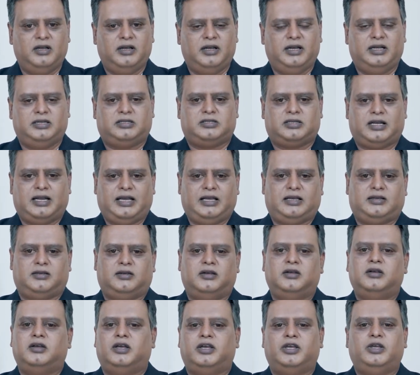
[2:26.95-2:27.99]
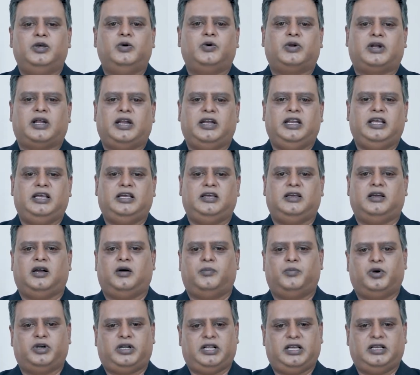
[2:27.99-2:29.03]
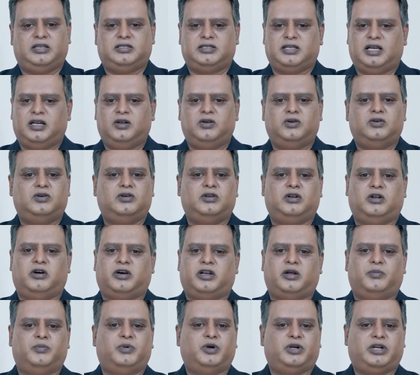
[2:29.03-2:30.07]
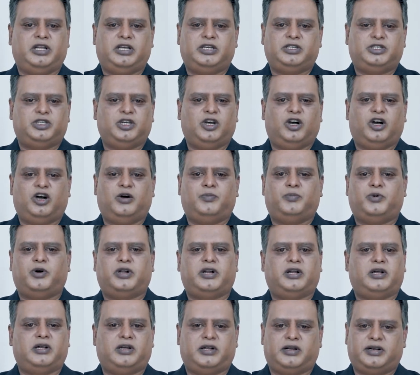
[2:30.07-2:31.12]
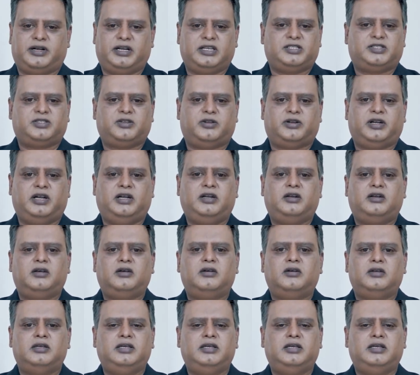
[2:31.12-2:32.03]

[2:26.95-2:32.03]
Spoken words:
It's like you running a boutique salon or a boutique shop or a restaurant.